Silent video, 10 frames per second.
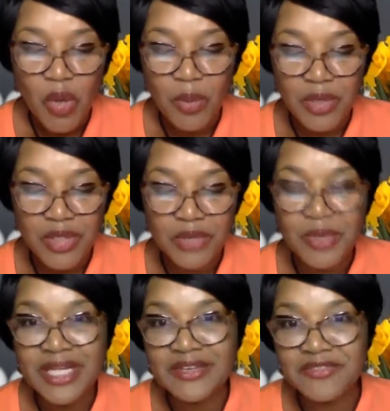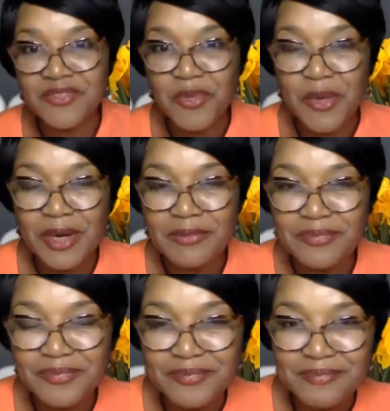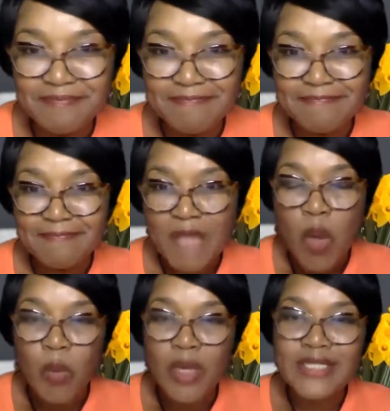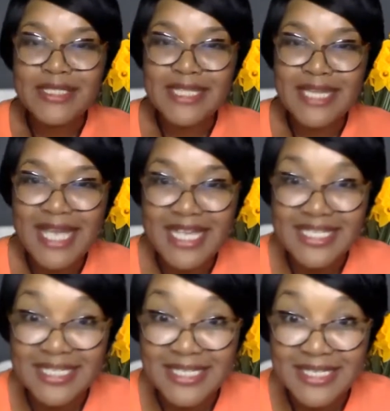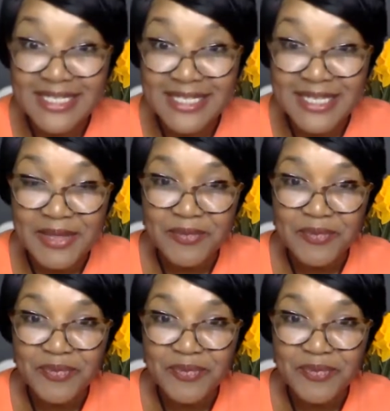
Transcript: what are you waiting for? What is the hesitancy?